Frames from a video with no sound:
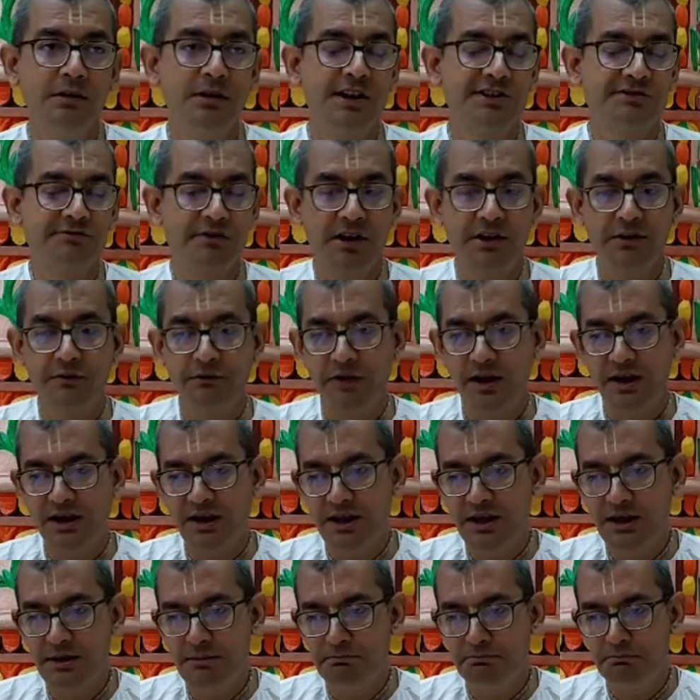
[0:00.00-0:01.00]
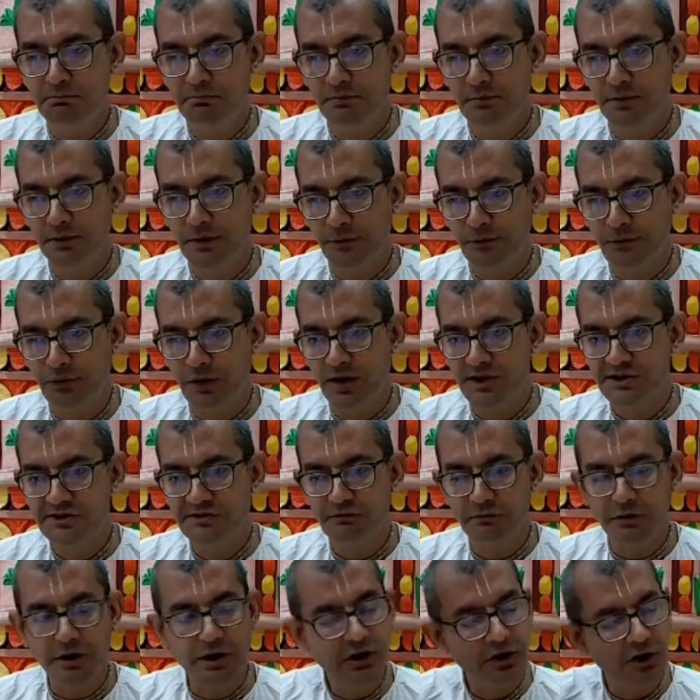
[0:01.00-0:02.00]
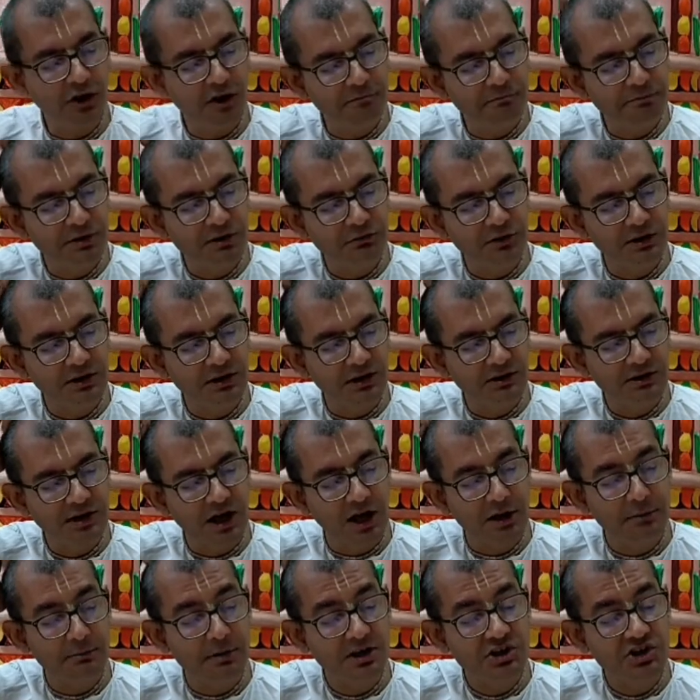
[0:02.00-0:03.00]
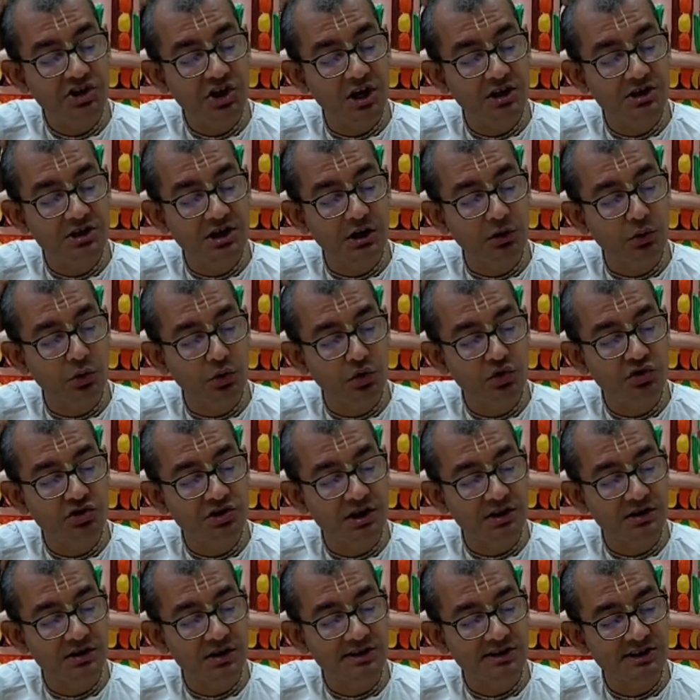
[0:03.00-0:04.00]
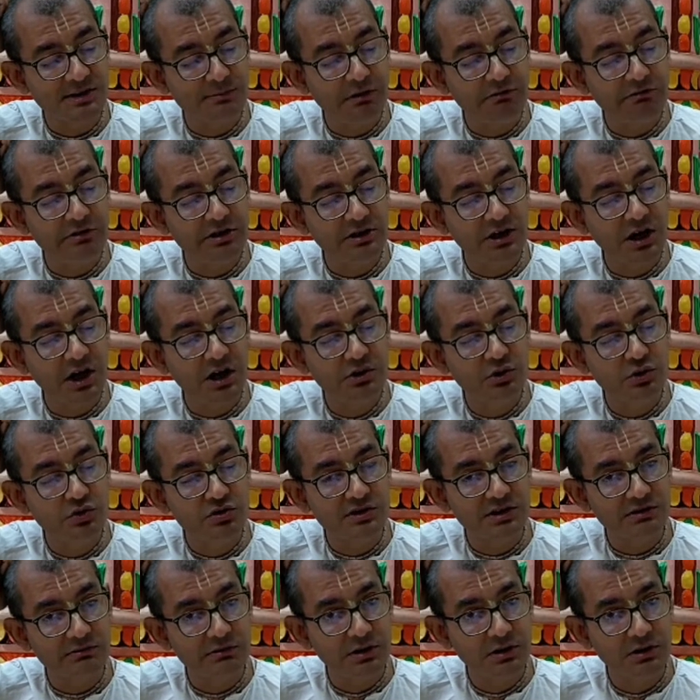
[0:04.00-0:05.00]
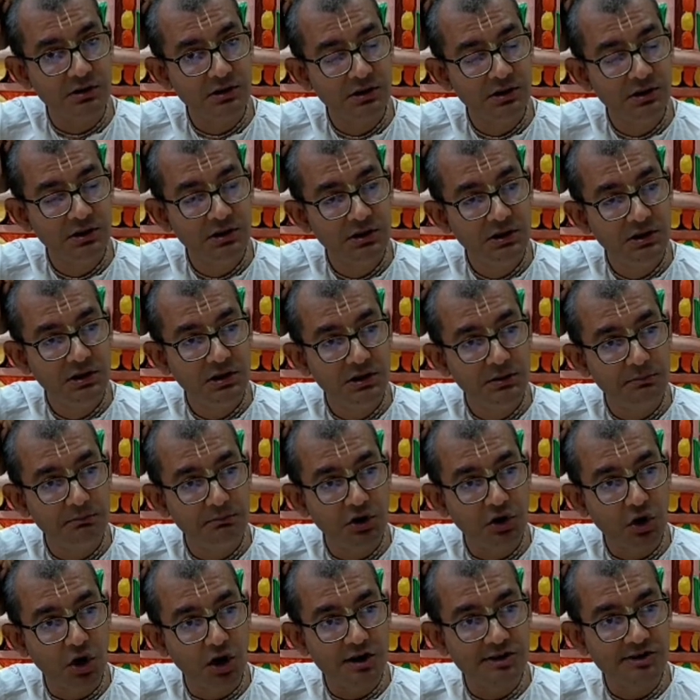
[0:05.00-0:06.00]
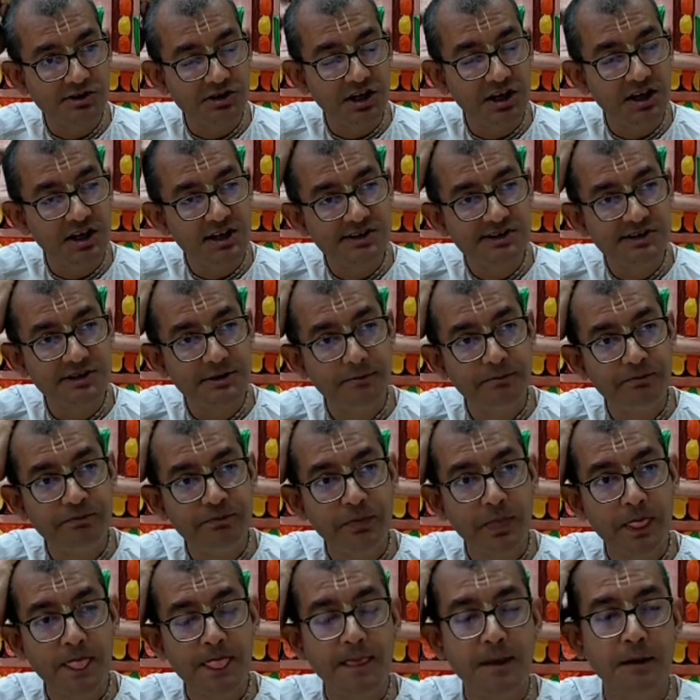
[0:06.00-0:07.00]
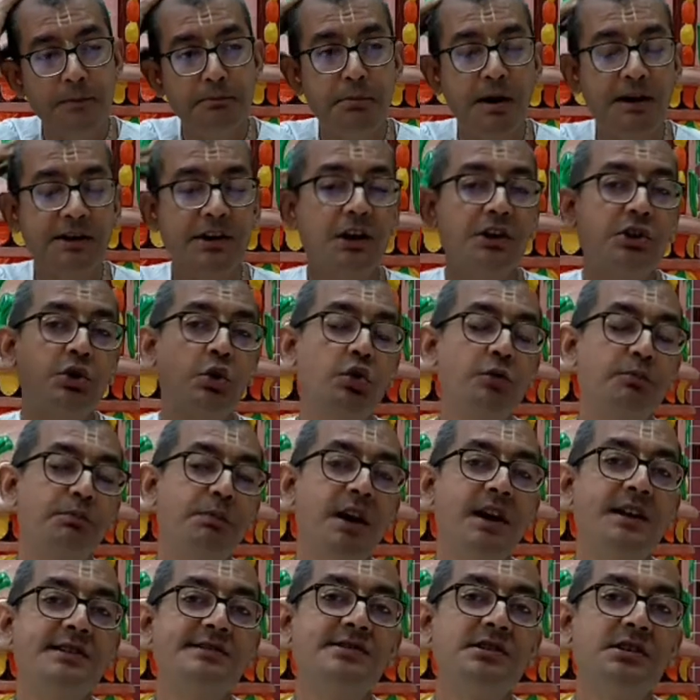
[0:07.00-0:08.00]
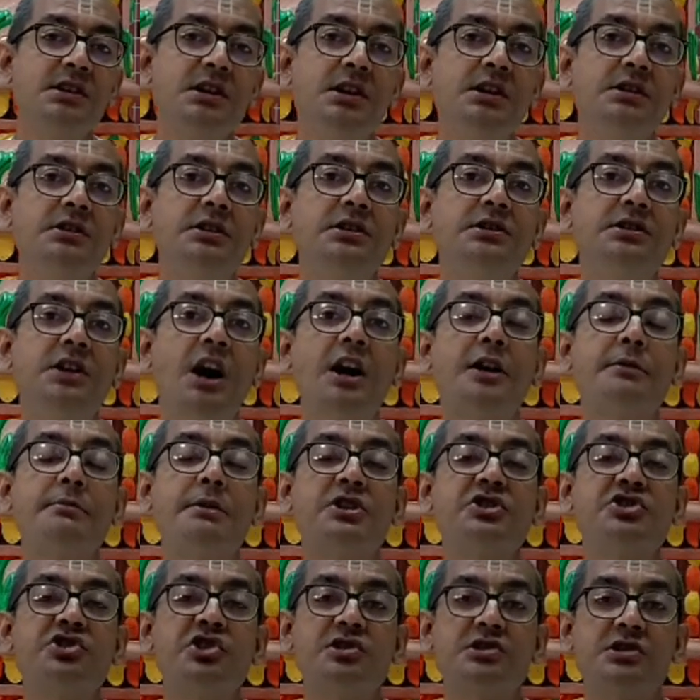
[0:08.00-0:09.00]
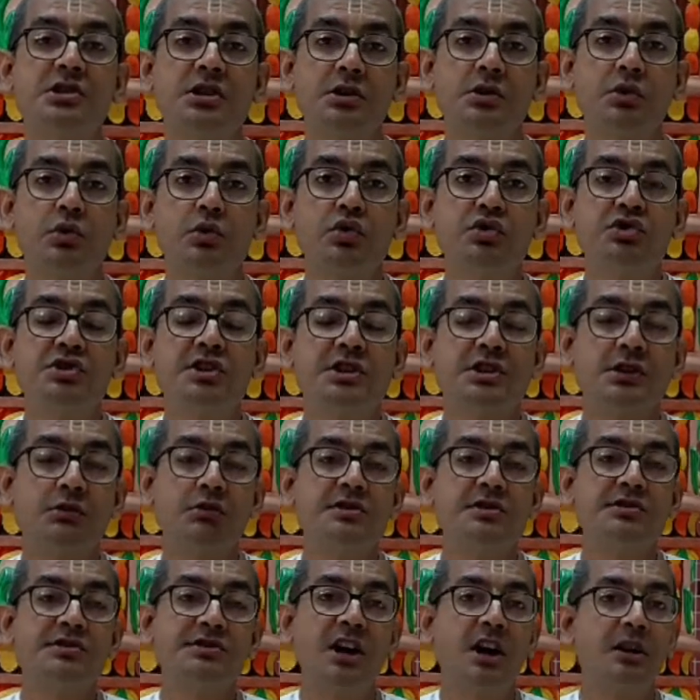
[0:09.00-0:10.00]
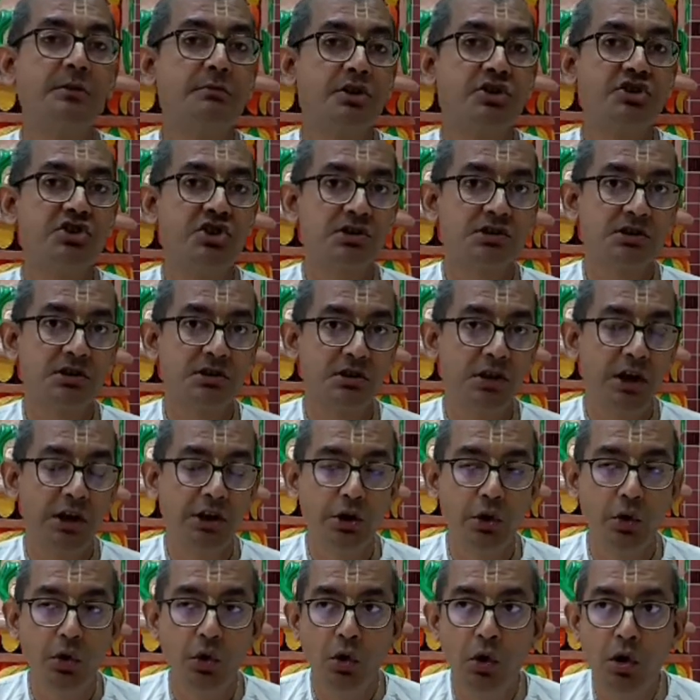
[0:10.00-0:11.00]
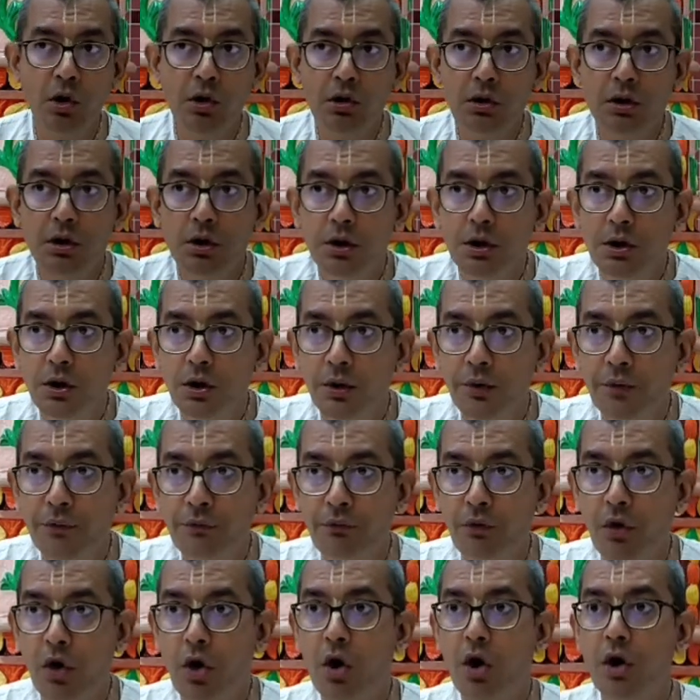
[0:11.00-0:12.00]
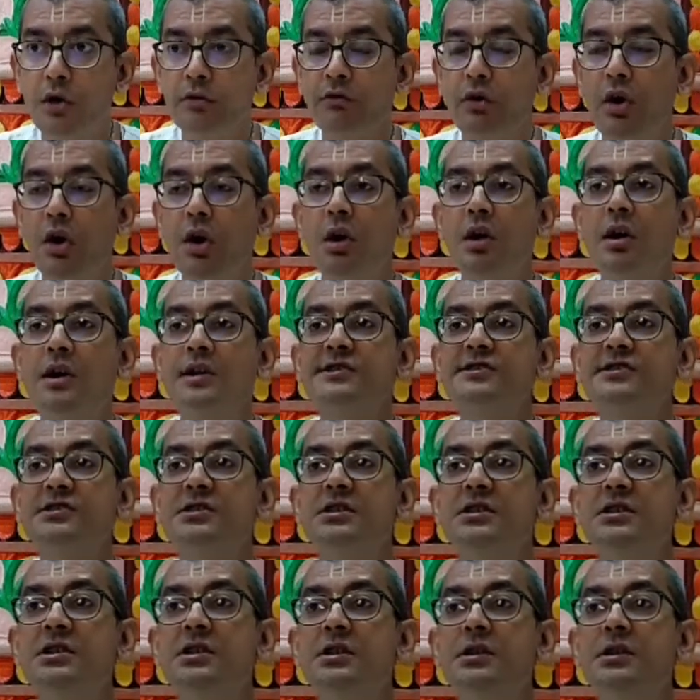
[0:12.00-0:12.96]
That's why the first word of Bhagavad Gita, dharma kshetra kurukshetra samaveta yudsava. Because this battle took place in the dharma kshetra. Kurukshetra was dharma kshetra, and the whole war was